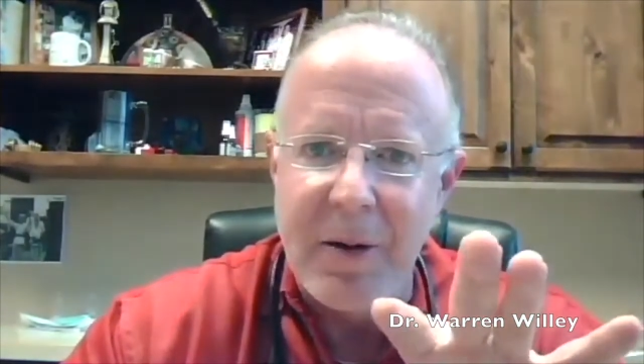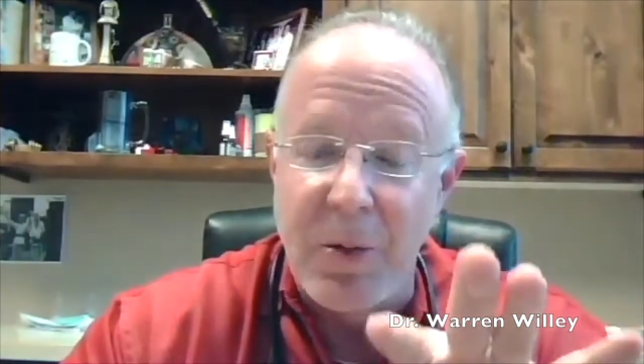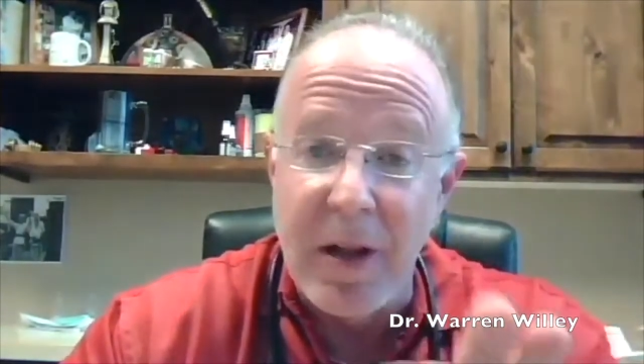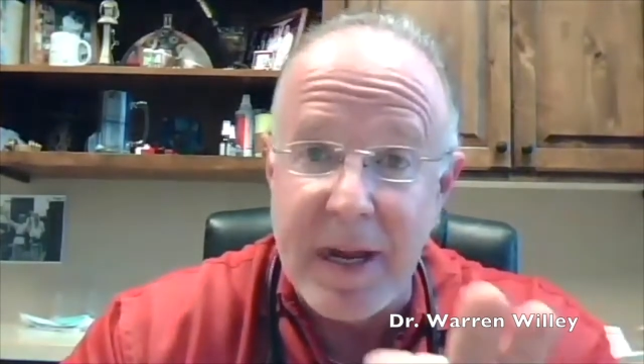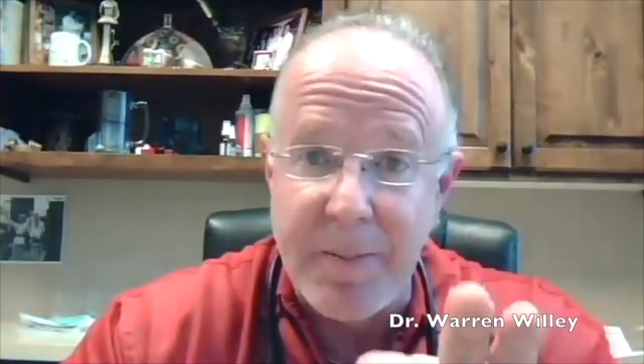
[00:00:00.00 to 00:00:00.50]

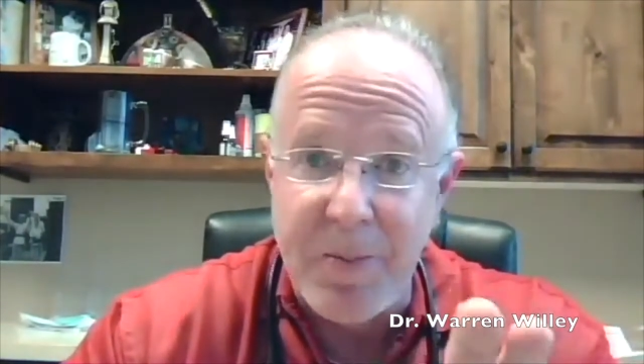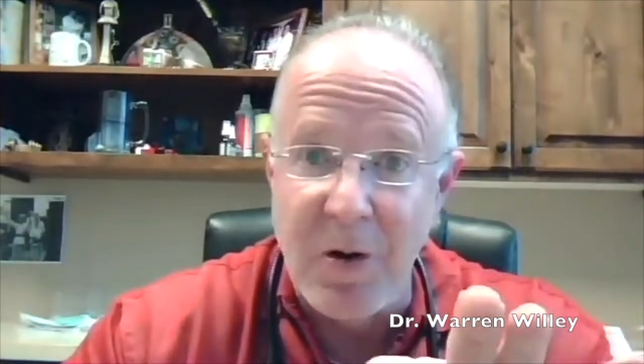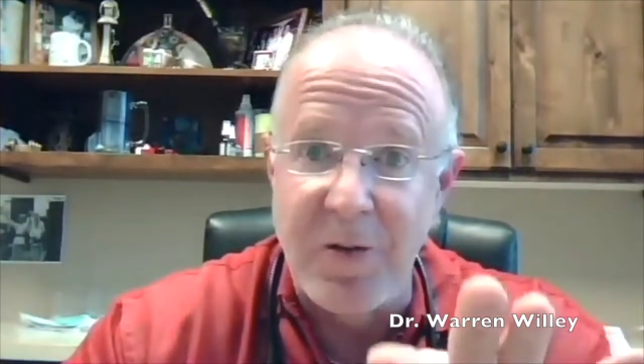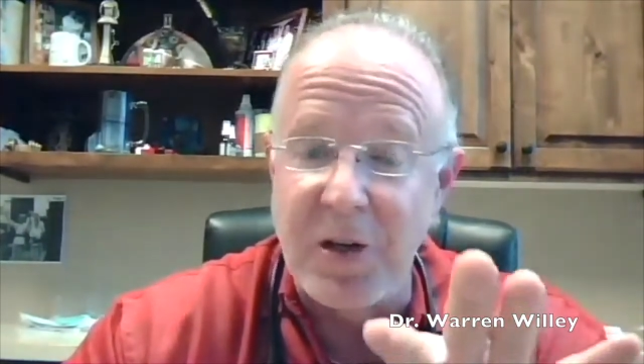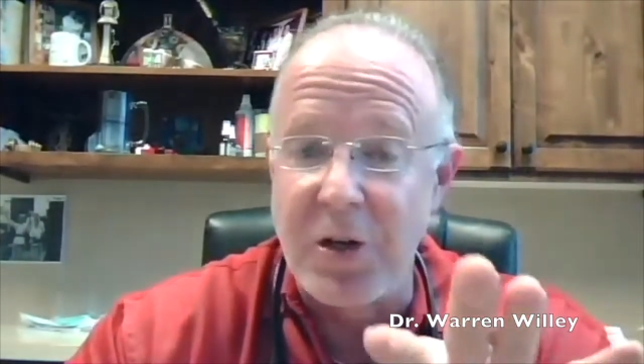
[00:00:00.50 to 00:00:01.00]
Really
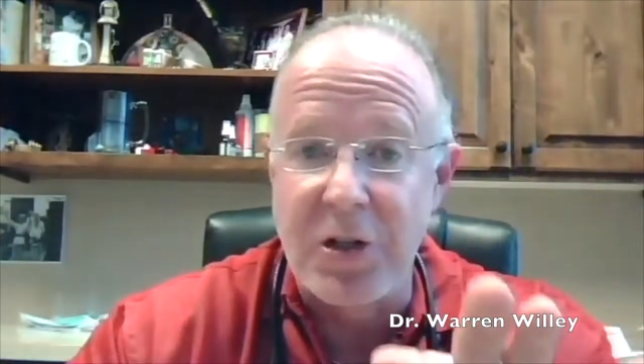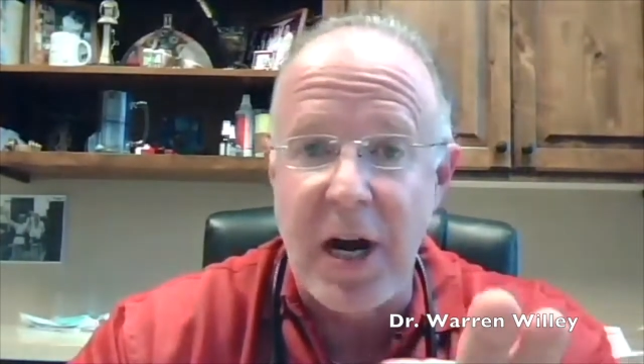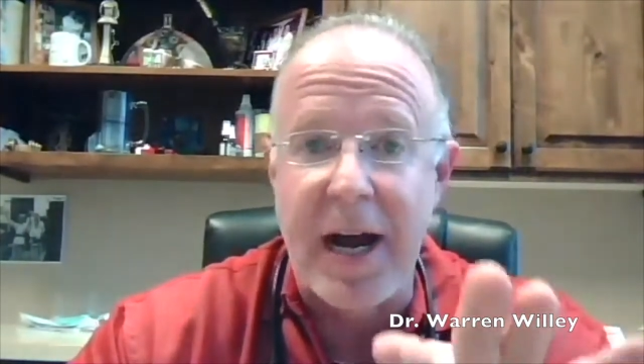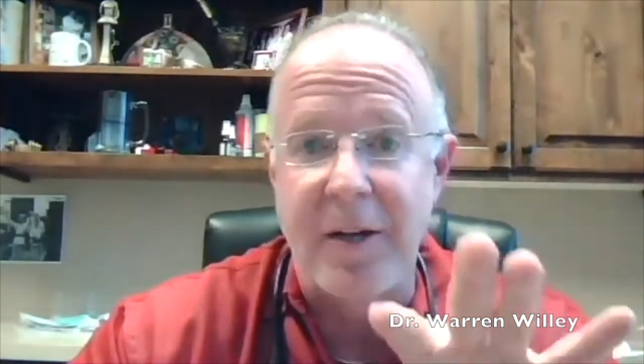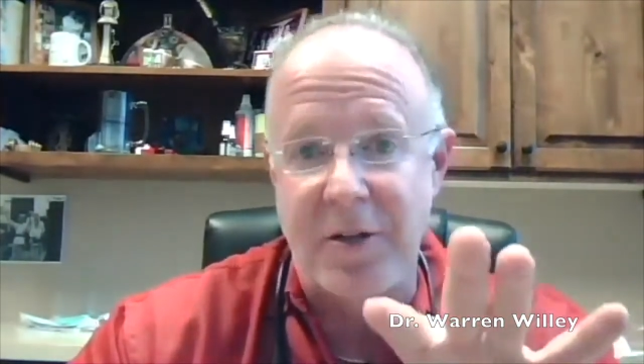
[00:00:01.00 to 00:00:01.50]
improving your
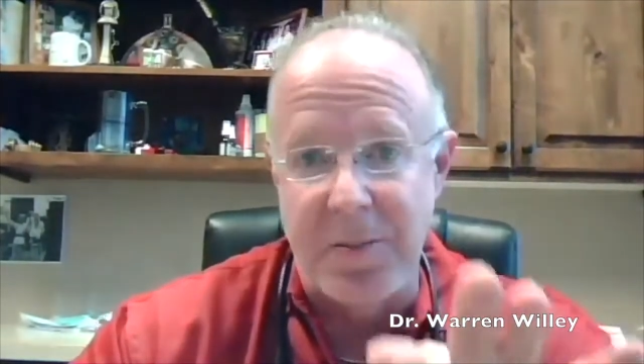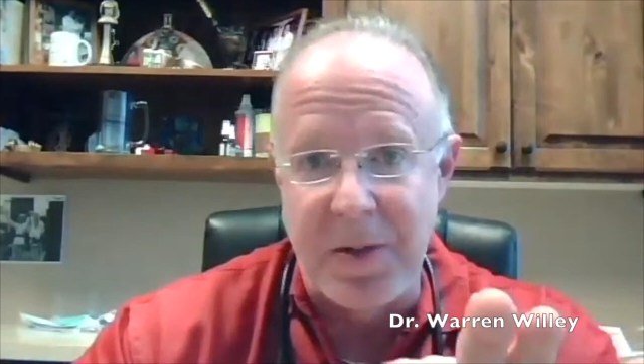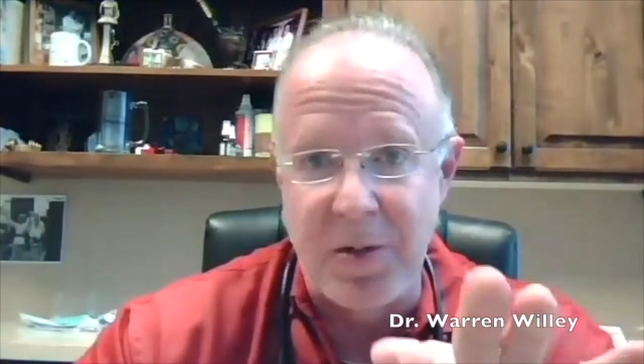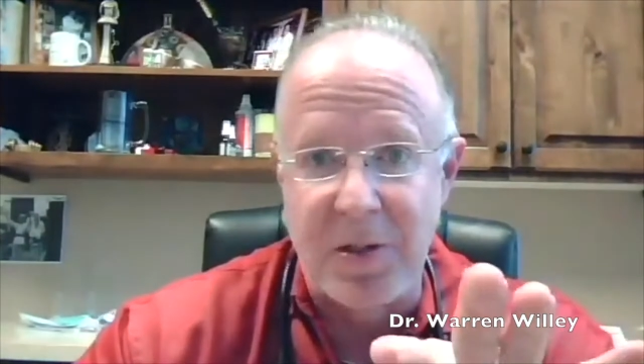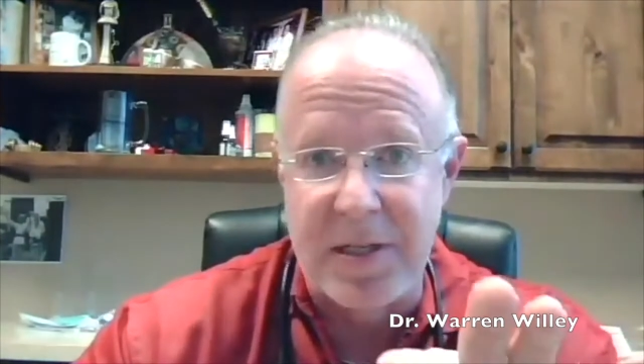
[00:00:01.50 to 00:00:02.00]
child's
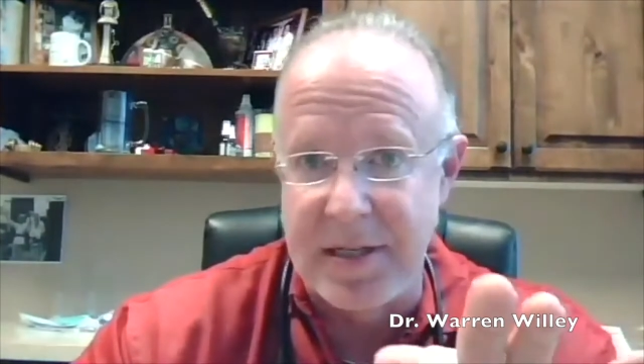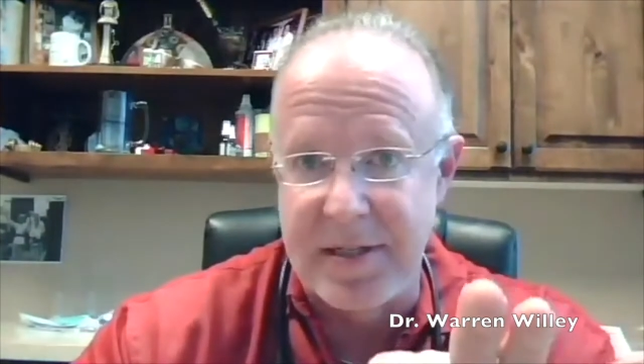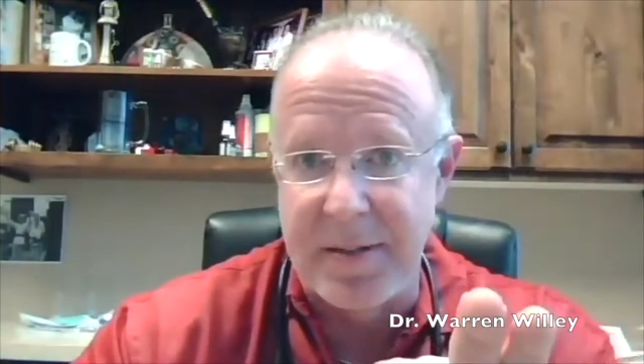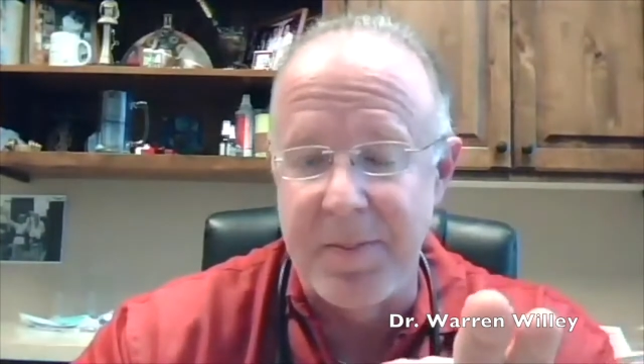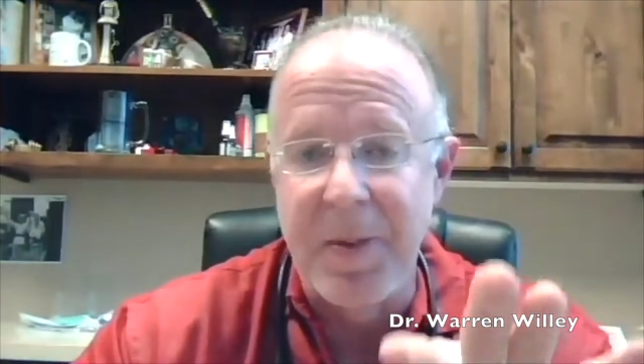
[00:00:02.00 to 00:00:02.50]
immune
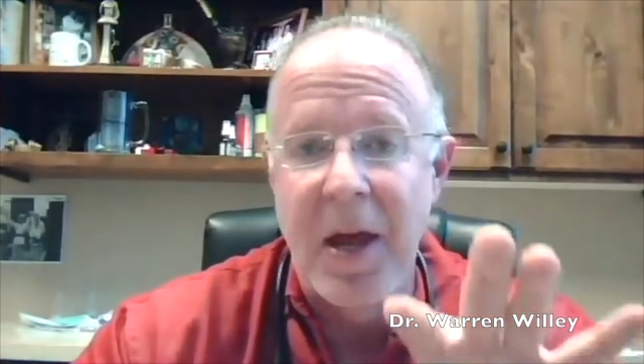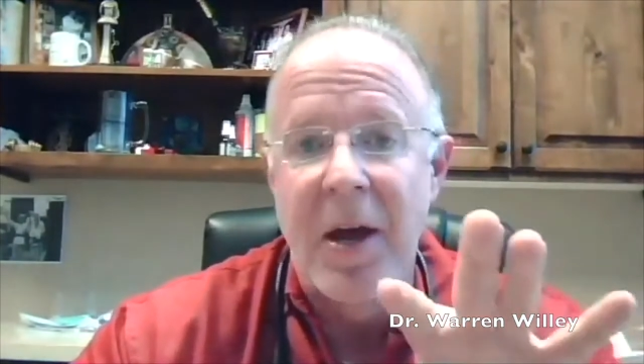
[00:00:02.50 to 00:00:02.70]
system